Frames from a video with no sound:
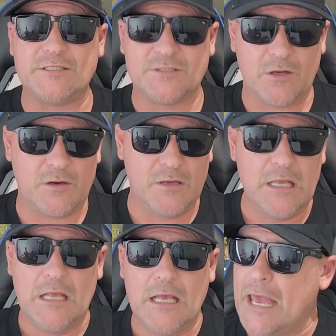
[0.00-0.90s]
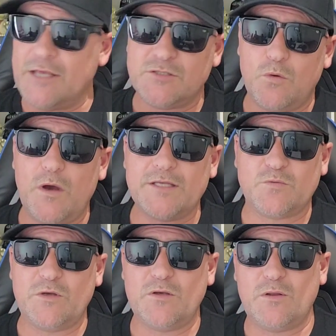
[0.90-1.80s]
So as always,
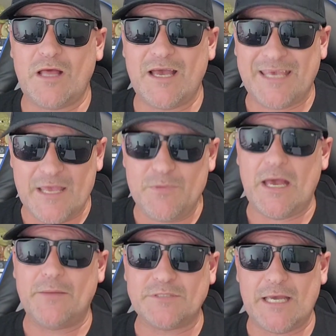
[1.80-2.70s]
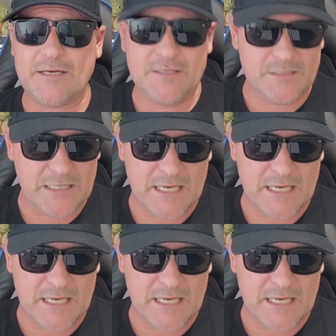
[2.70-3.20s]
we'll keep you updated